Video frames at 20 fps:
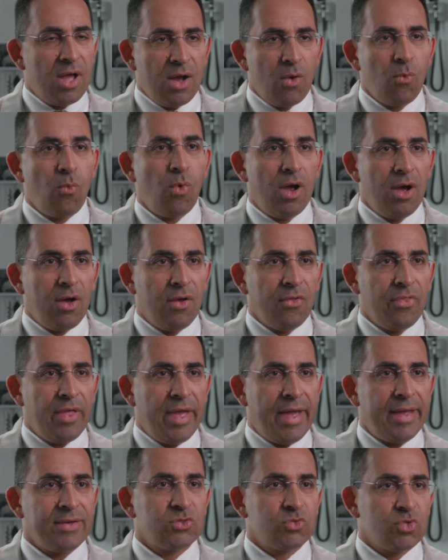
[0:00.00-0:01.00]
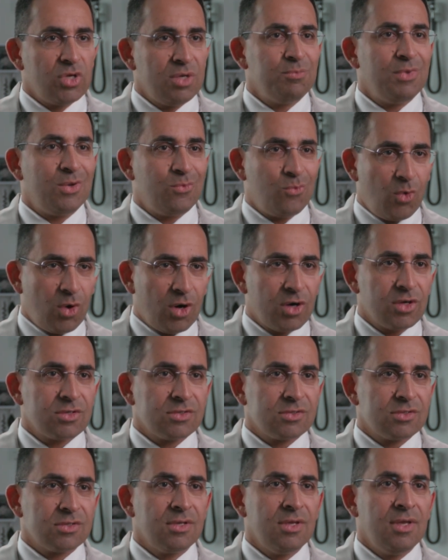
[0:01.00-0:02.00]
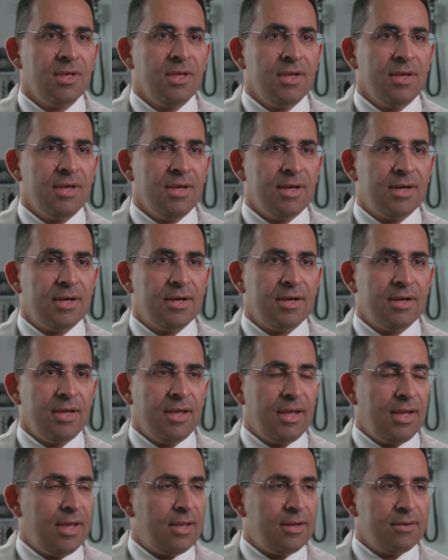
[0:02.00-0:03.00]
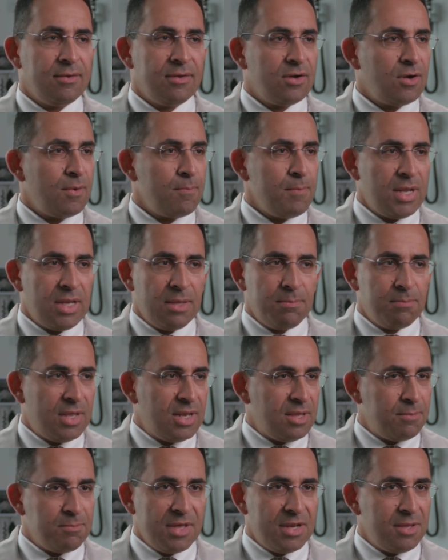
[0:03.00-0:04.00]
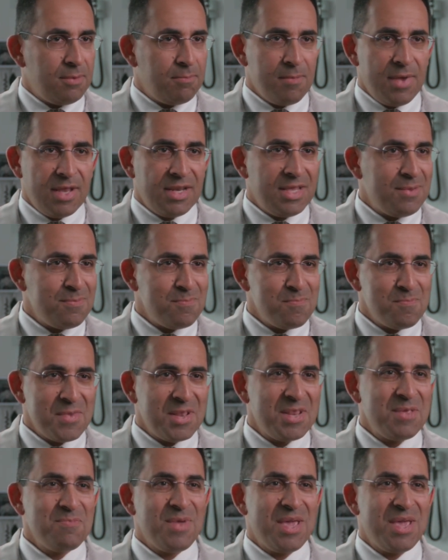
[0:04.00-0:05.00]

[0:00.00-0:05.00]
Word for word: how well that treatment works. Uh, and there are many, many, many, many, many